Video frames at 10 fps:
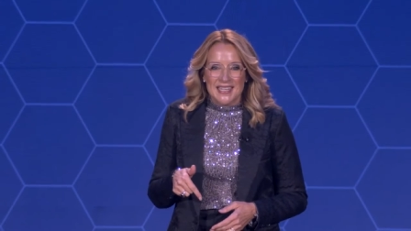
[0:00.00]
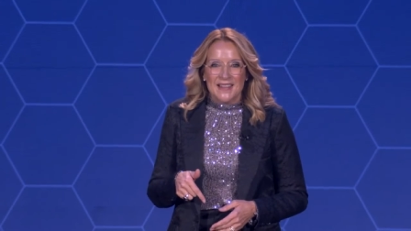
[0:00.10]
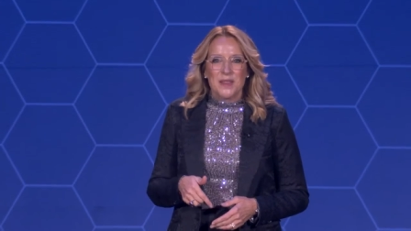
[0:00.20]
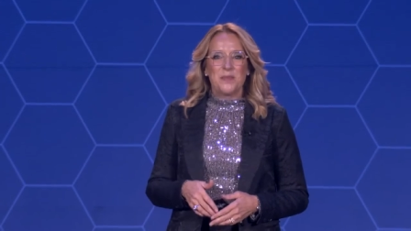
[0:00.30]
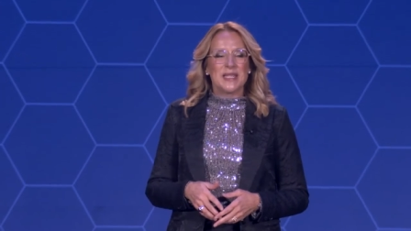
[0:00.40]

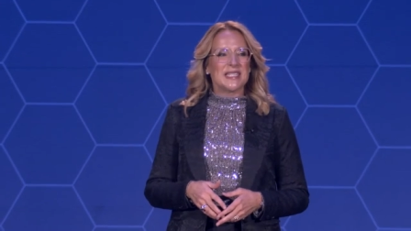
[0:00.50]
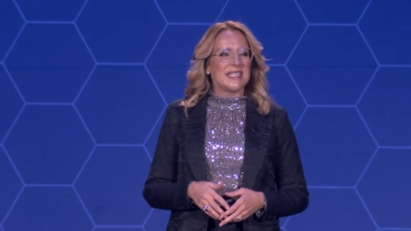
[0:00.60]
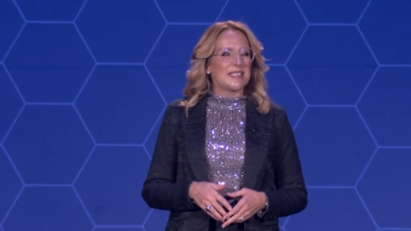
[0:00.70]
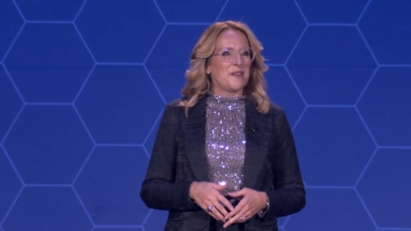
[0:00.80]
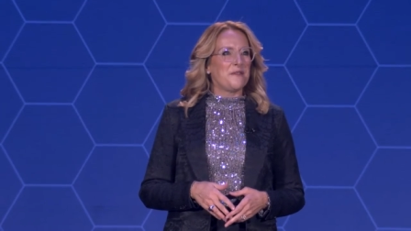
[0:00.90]
The business
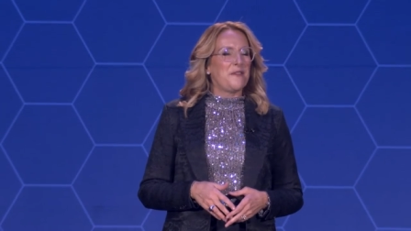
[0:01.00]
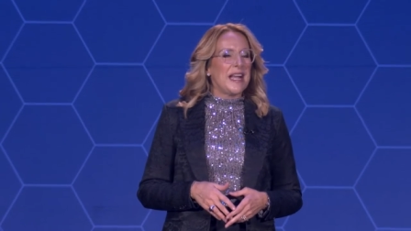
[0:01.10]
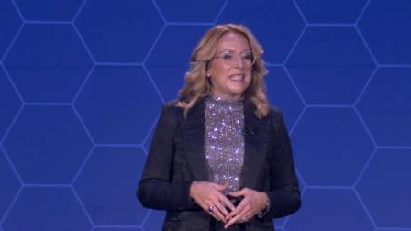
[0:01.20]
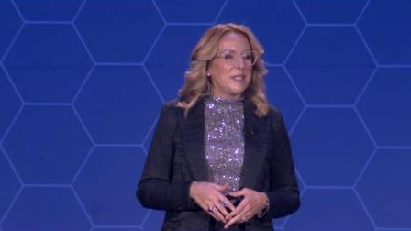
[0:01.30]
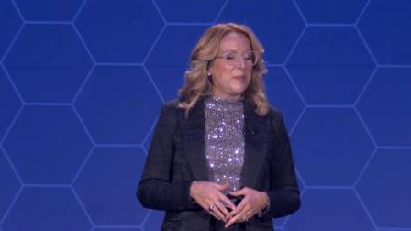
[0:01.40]
of
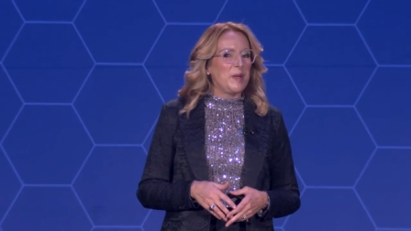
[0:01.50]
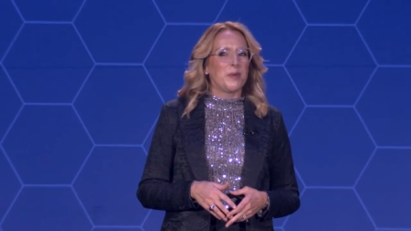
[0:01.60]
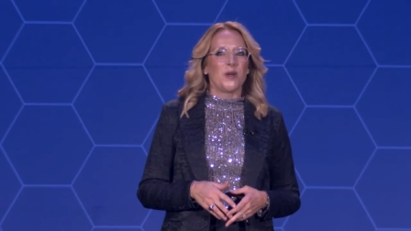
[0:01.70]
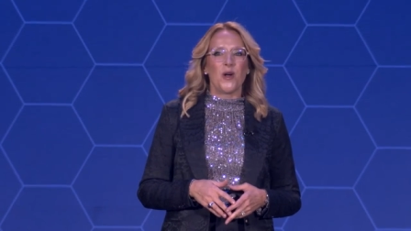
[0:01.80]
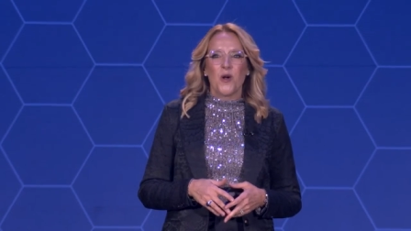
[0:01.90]
finding
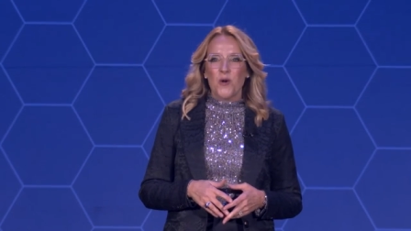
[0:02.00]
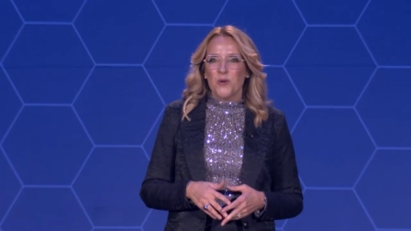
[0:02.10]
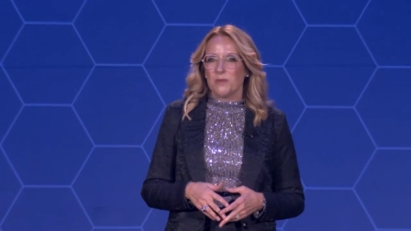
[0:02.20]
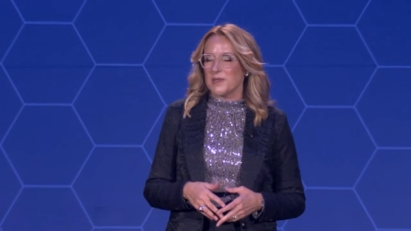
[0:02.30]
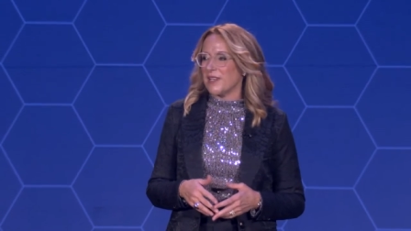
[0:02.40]
people
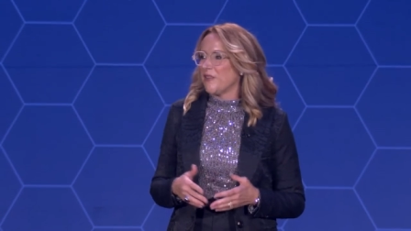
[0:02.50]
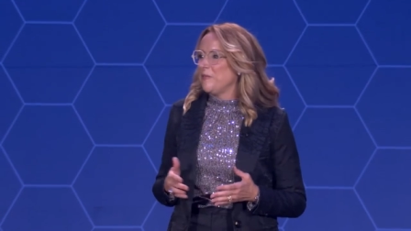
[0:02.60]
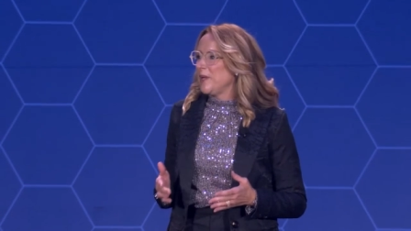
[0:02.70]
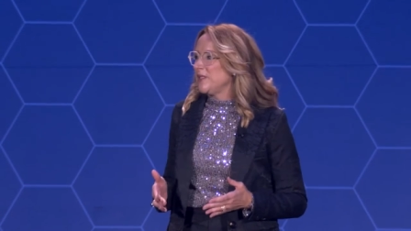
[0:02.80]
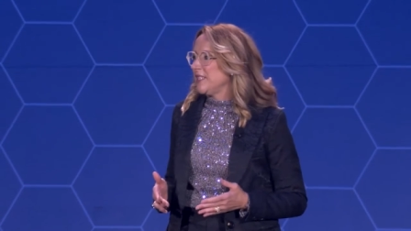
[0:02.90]
homes, of
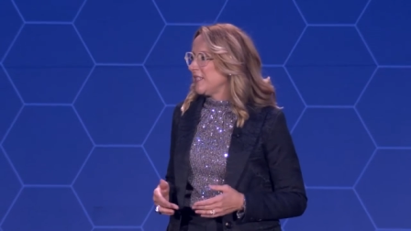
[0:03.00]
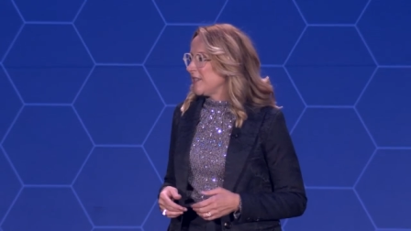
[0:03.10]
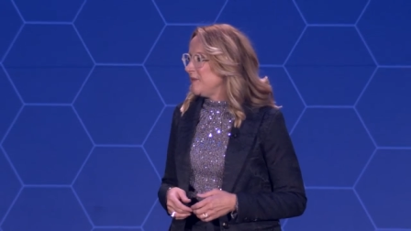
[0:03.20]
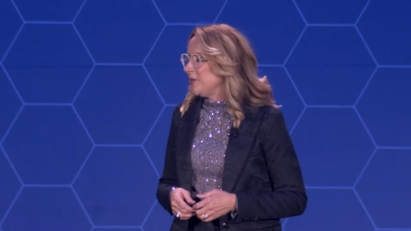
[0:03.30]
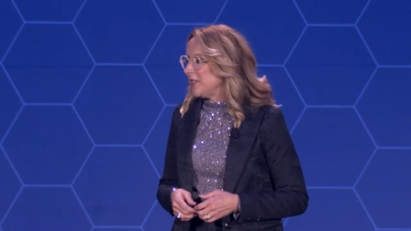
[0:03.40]
building
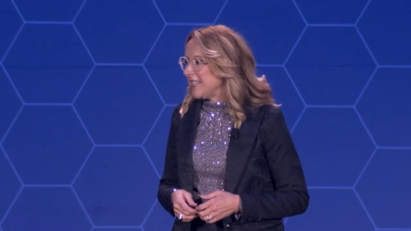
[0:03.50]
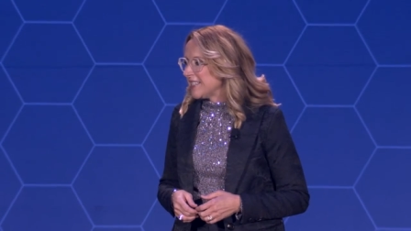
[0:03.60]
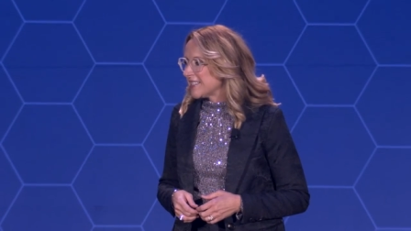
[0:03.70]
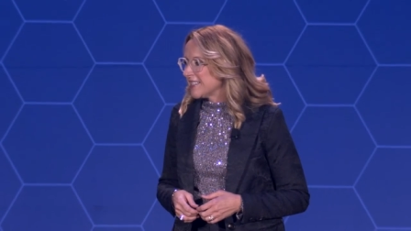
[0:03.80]
communities.